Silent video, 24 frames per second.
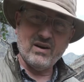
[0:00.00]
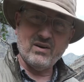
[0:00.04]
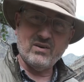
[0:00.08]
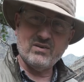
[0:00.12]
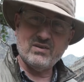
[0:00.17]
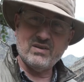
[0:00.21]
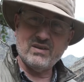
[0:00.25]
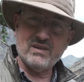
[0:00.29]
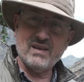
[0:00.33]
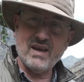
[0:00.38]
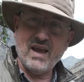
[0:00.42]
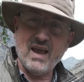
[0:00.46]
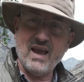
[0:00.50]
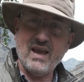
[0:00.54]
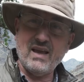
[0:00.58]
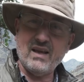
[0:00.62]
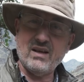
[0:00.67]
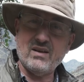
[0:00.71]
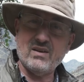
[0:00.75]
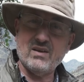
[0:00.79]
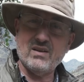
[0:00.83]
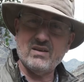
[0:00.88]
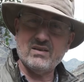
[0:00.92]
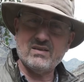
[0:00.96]
here today
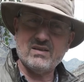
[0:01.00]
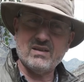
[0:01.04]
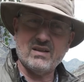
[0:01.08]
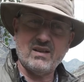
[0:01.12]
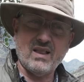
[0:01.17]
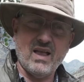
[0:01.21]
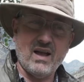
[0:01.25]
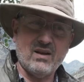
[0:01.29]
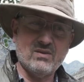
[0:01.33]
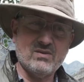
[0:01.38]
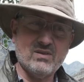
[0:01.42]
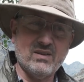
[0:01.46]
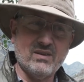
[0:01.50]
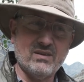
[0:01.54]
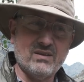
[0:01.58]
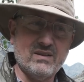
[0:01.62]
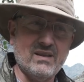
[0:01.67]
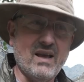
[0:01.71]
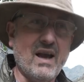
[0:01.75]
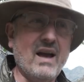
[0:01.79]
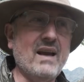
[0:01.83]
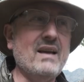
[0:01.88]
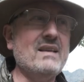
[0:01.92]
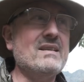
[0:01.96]
because the clouds look
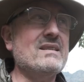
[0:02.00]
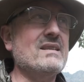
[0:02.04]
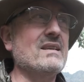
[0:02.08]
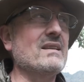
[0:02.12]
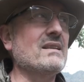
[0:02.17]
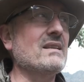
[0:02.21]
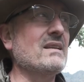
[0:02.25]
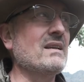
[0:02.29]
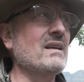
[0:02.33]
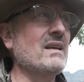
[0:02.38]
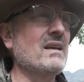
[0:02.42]
nice and